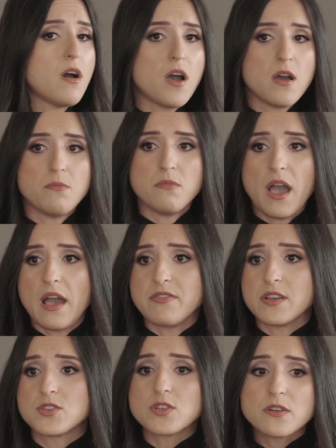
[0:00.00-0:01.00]

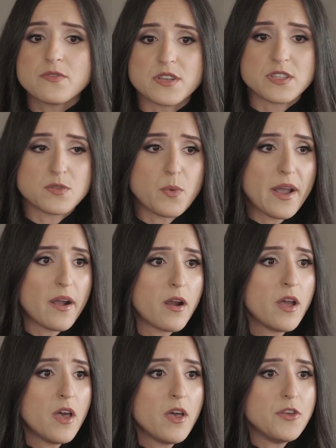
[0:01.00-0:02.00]
Having a service
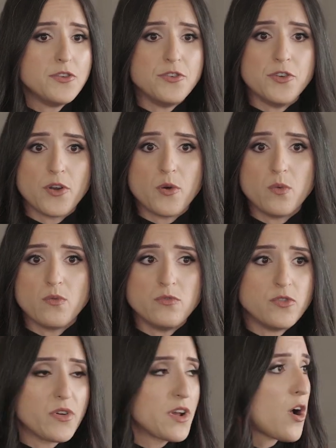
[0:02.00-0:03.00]
where
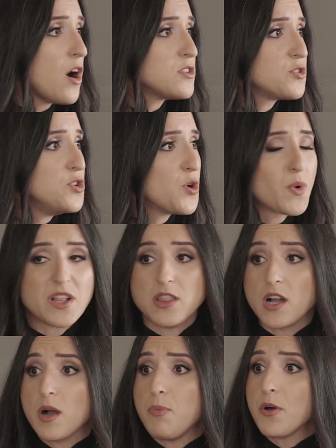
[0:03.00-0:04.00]
you're in a condo, you don't want to
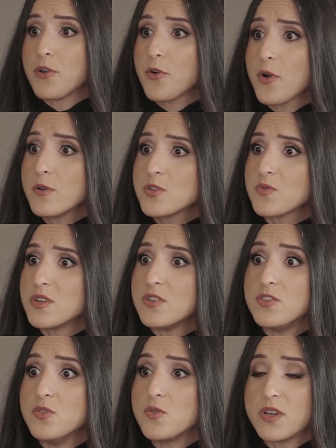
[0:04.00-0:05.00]
lug up all your
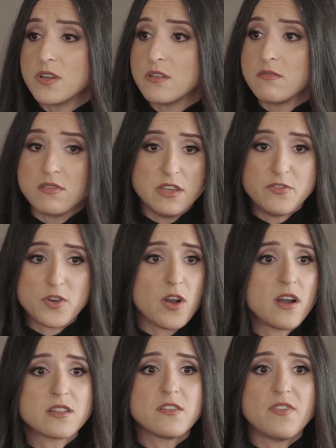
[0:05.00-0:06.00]
groceries. You can leave your
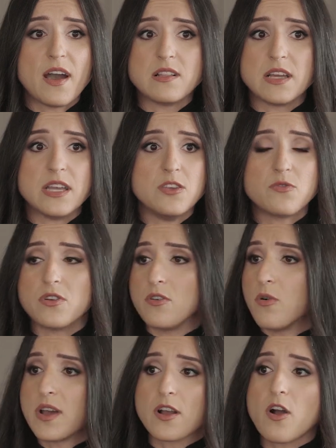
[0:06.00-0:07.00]
car at the valet, you can
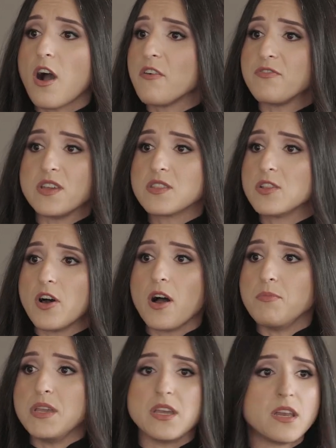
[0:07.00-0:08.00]
go get a coffee in the
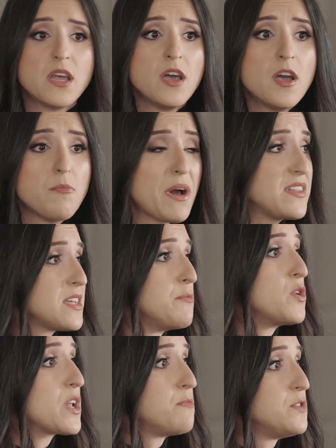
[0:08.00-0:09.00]
lobby, and by the
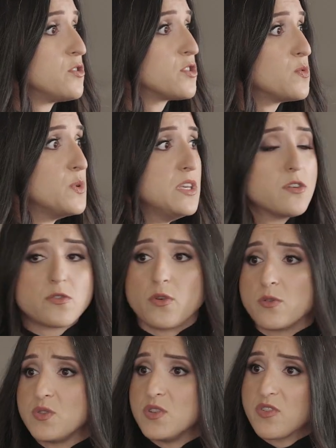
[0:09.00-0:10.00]
time you get up to your suite, your
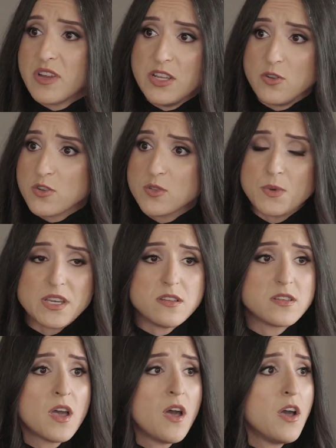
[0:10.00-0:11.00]
groceries are in your
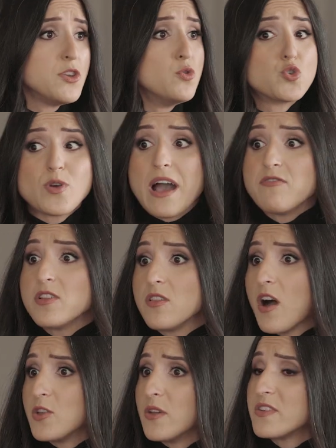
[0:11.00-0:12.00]
suite. You travel a
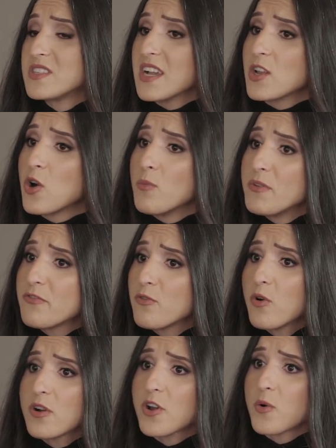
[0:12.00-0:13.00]
lot, you have a second home in
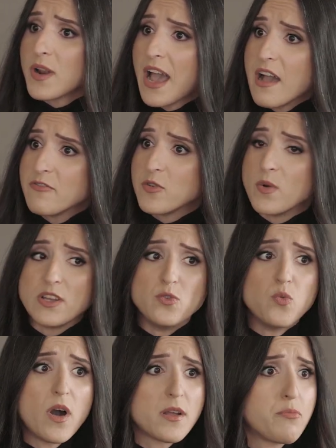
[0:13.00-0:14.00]
Florida or what have you, and
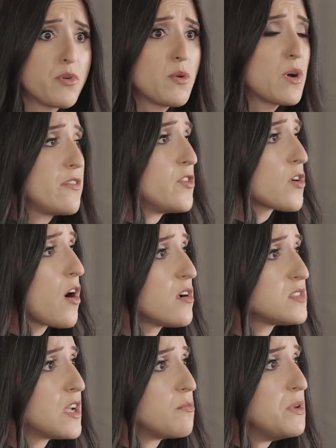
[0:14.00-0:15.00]
you want to bring one of your
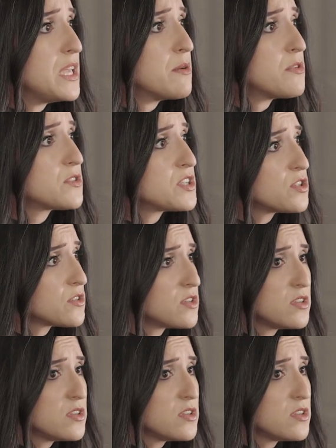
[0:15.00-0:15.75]
cars down, being able to